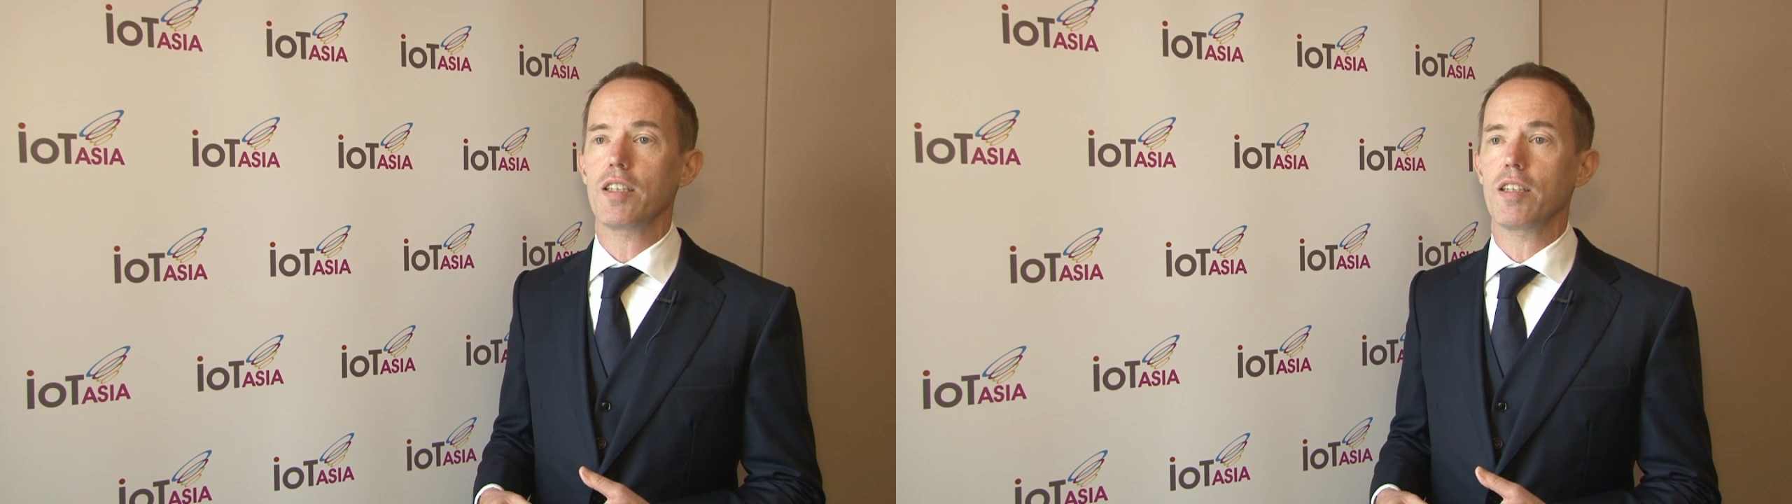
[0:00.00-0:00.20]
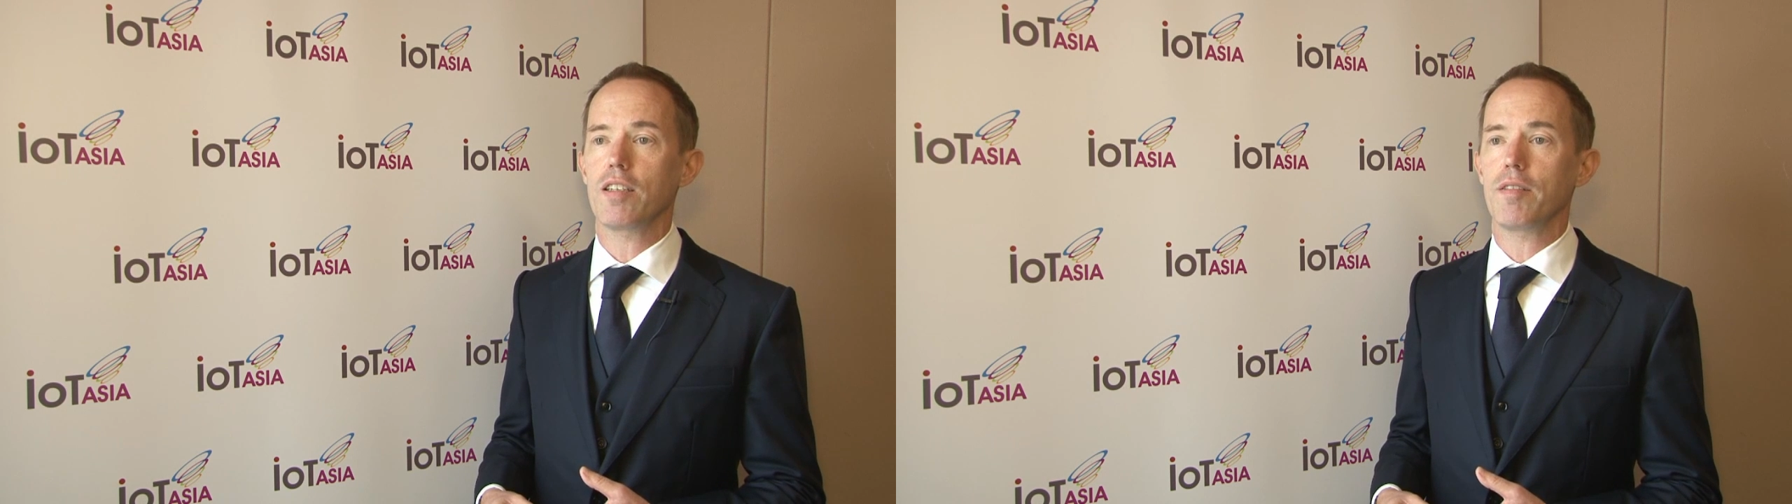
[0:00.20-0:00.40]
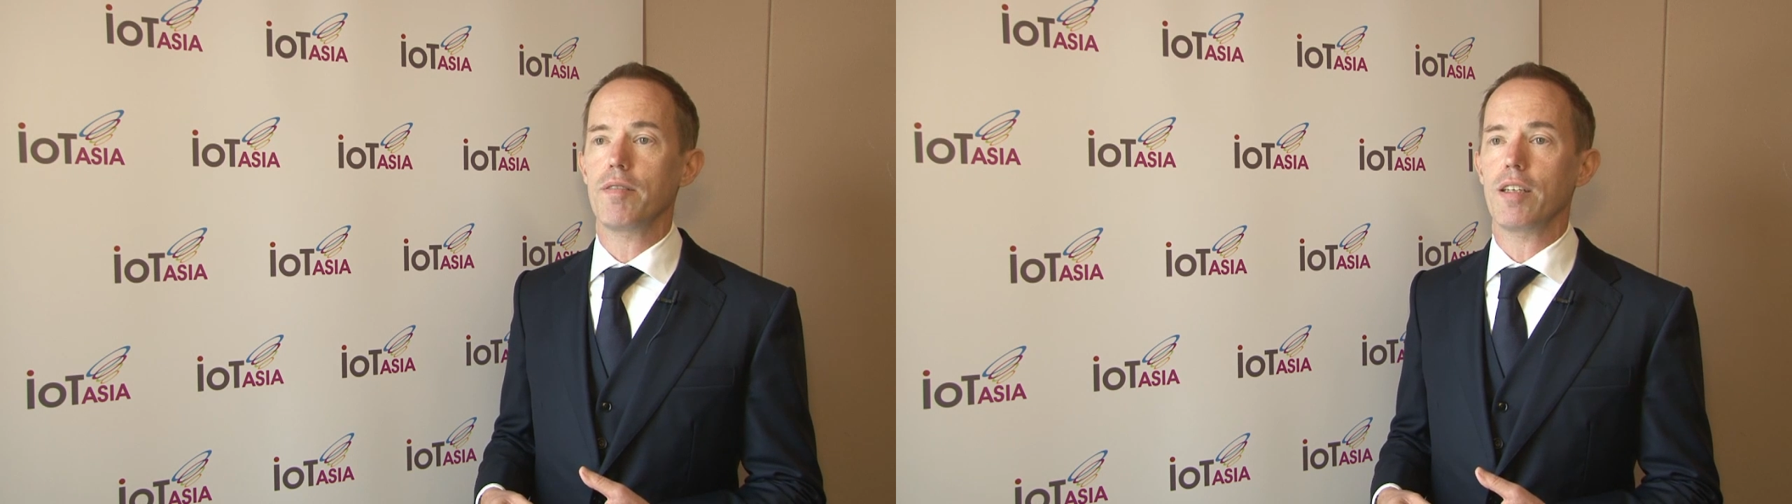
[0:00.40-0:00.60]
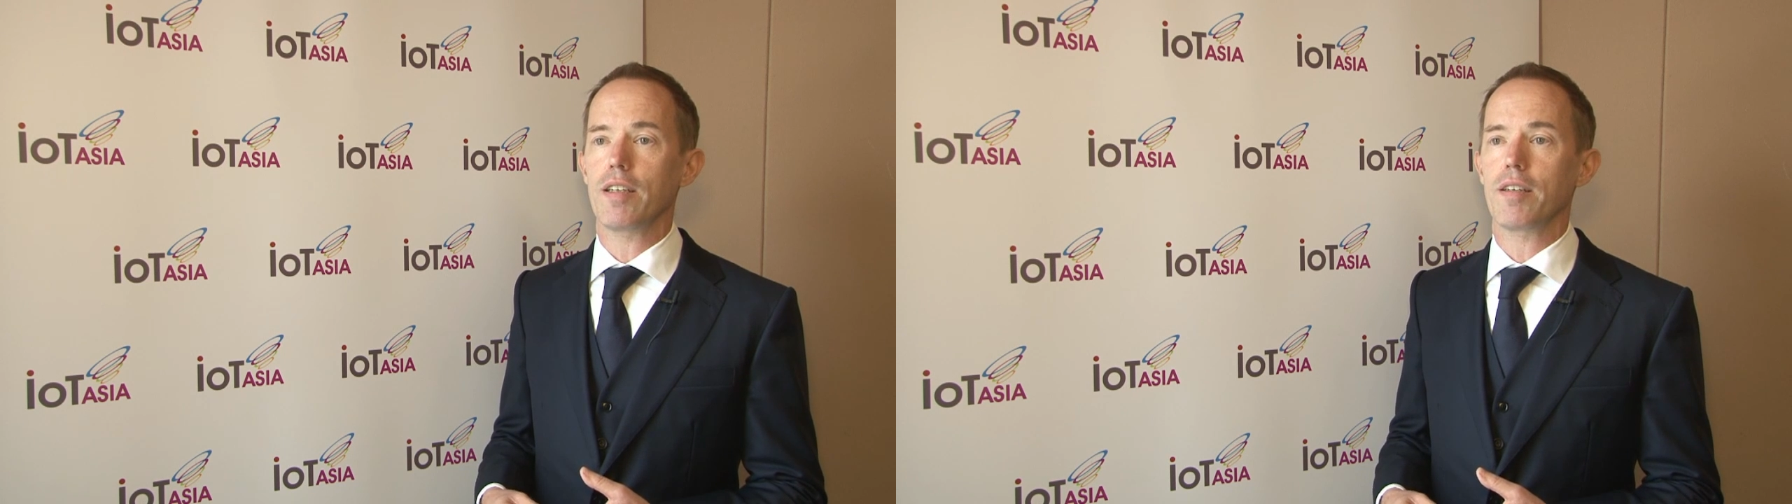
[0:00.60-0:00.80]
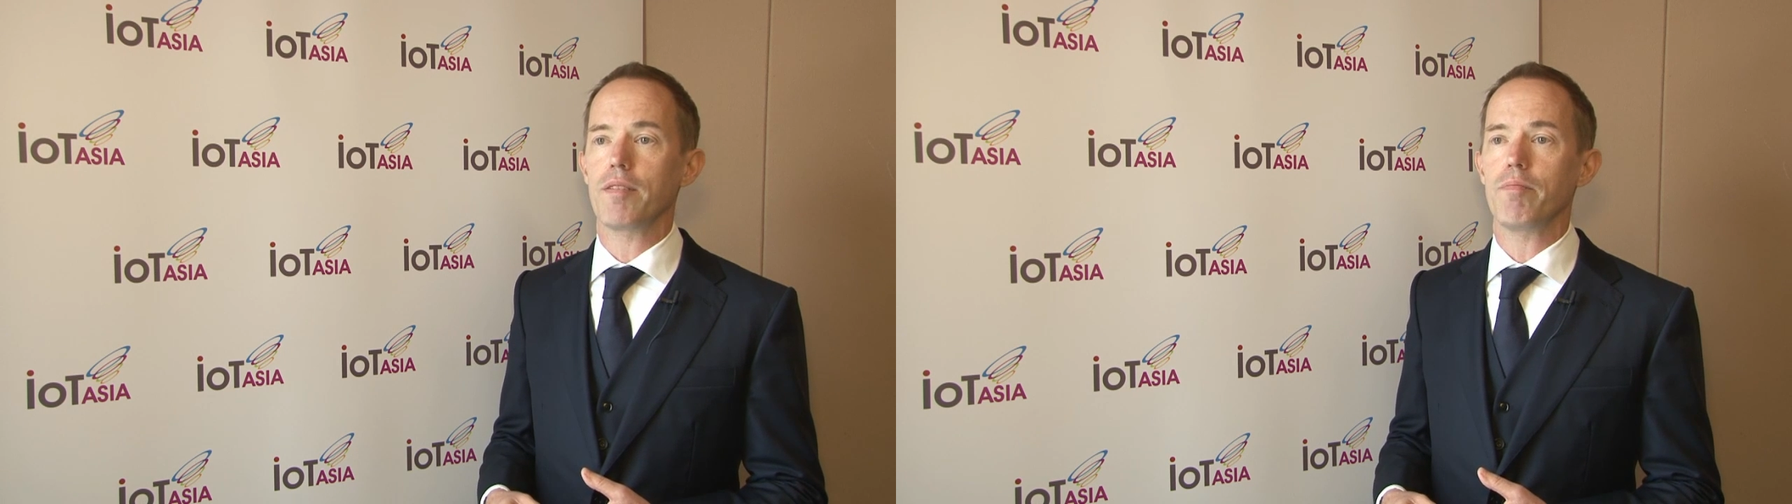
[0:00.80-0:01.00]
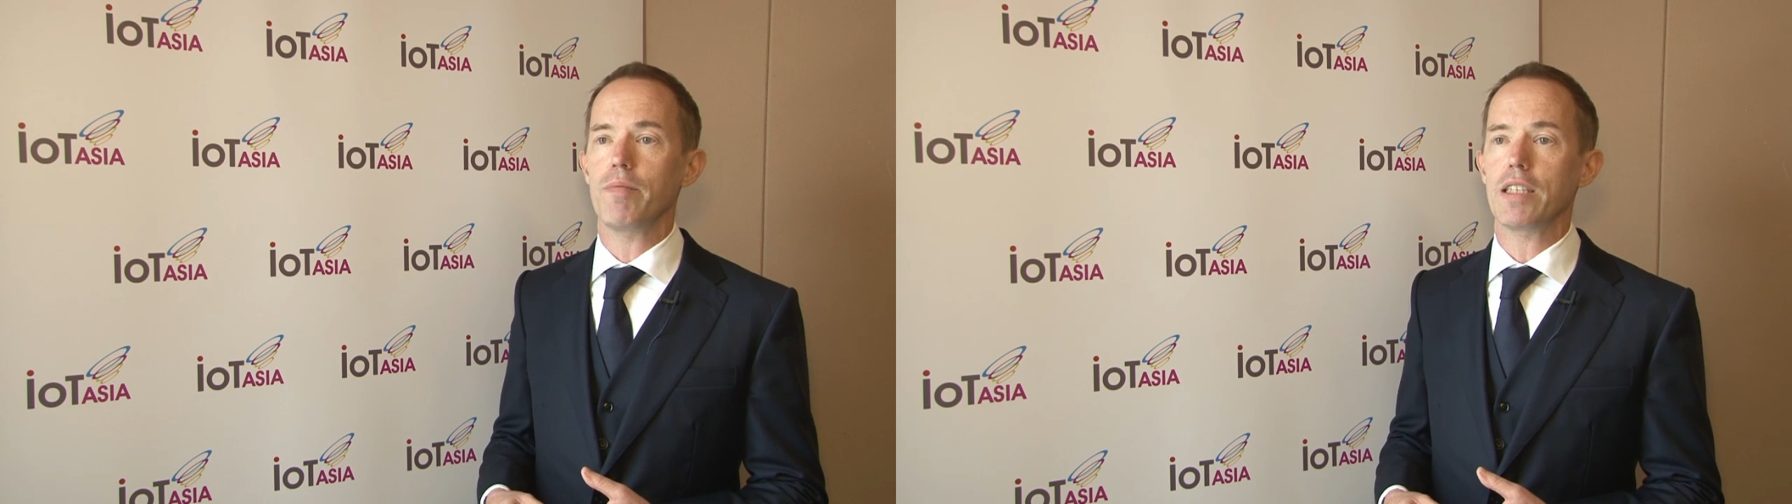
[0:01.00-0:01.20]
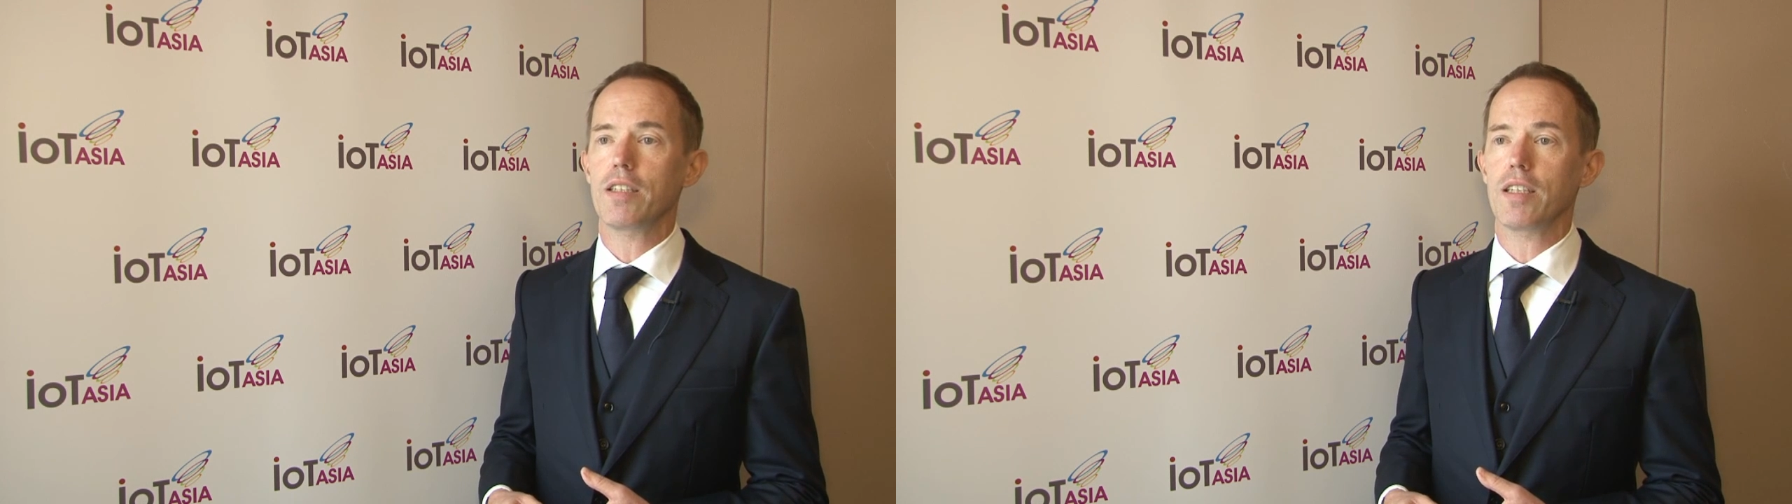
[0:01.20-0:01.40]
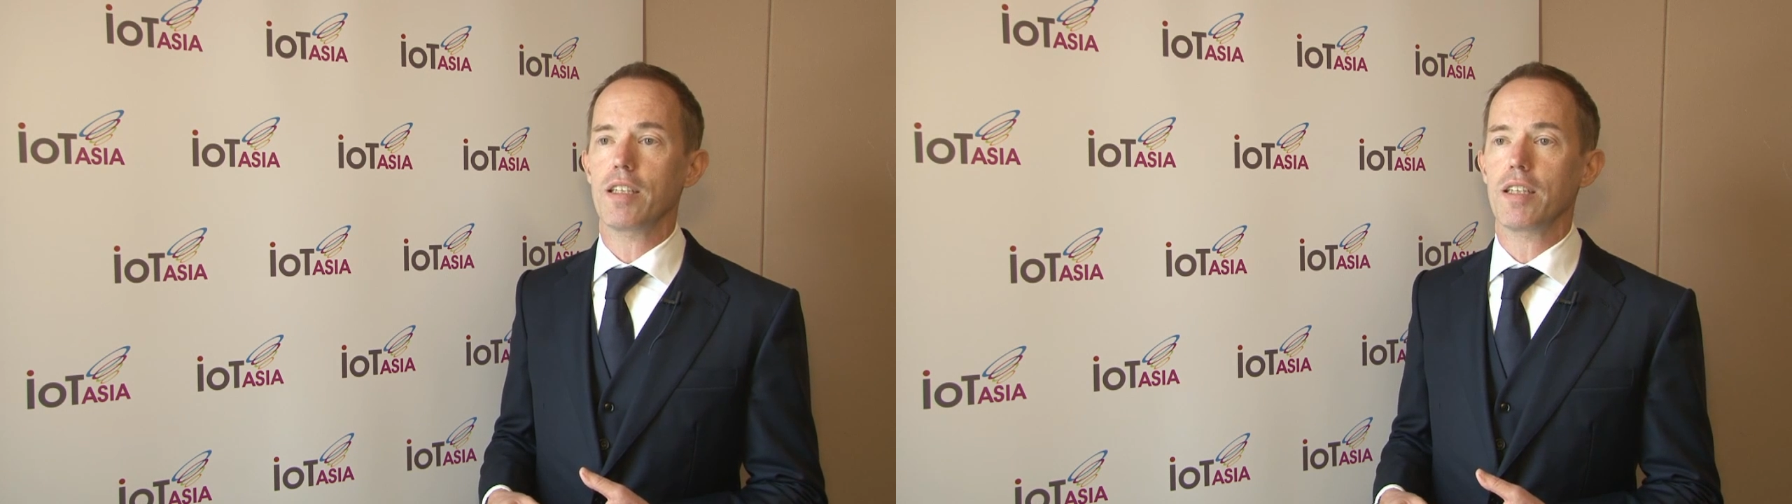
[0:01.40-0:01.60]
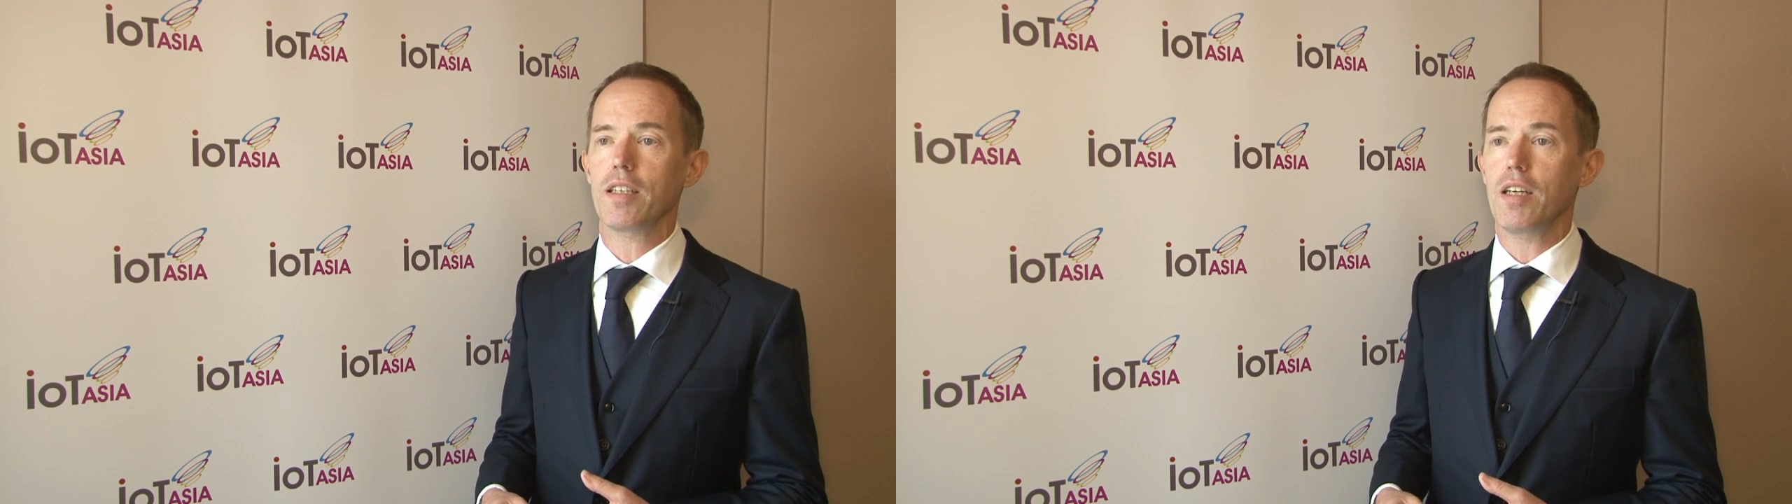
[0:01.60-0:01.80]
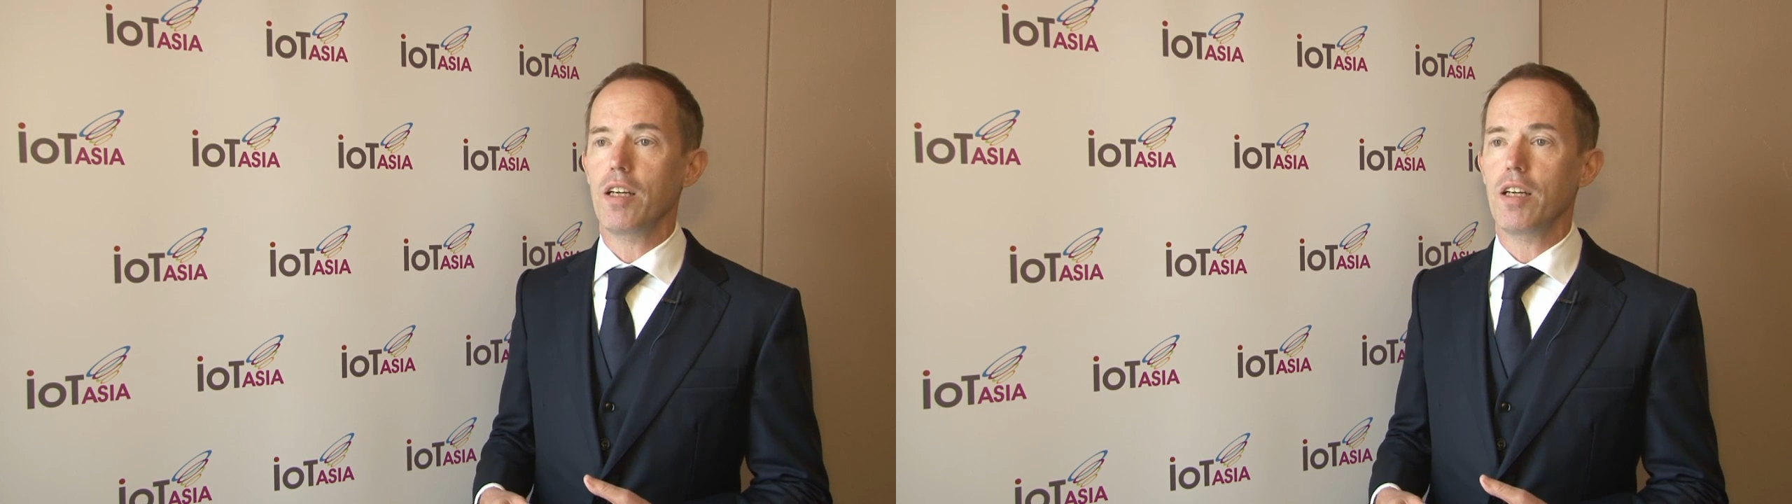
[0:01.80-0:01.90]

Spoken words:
You know, met a